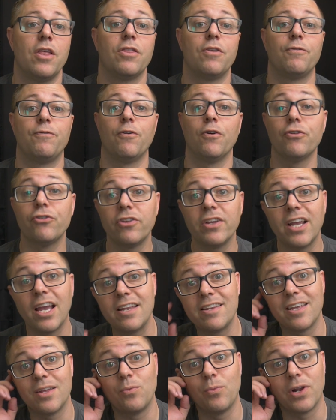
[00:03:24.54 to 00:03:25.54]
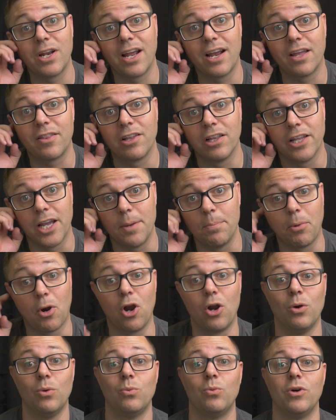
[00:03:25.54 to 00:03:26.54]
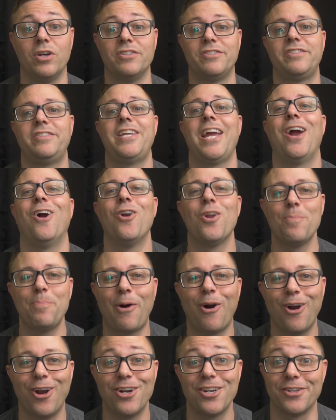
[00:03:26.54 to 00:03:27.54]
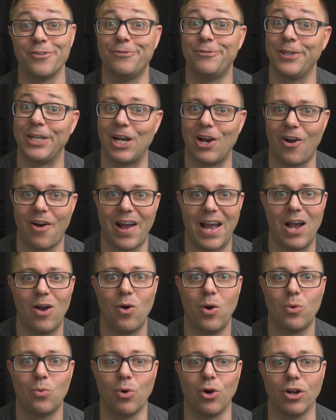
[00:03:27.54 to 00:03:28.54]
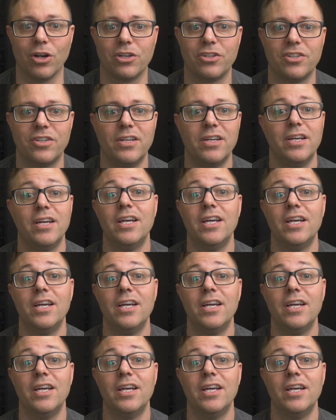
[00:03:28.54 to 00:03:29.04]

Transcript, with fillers: The first thing I did when I got the light bar was tear it apart to figure out how it worked.